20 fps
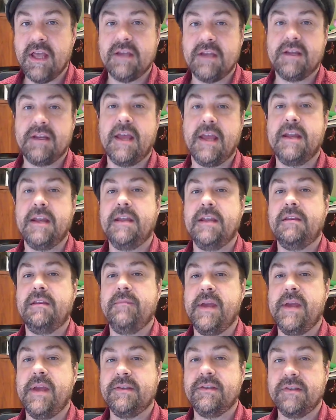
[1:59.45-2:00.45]
to kind of get the
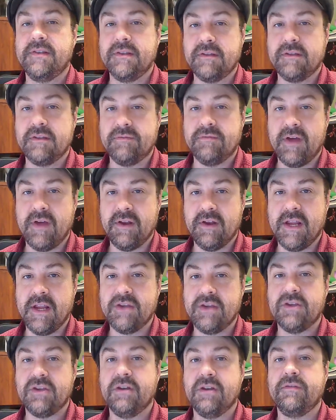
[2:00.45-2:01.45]
basics, the
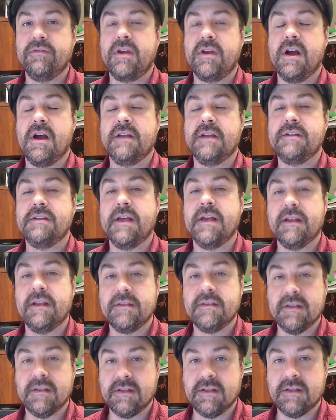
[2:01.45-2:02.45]
foundation of the
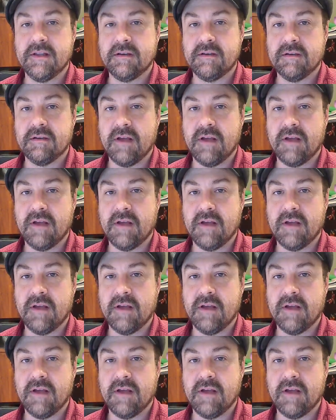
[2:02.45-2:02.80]
content, and then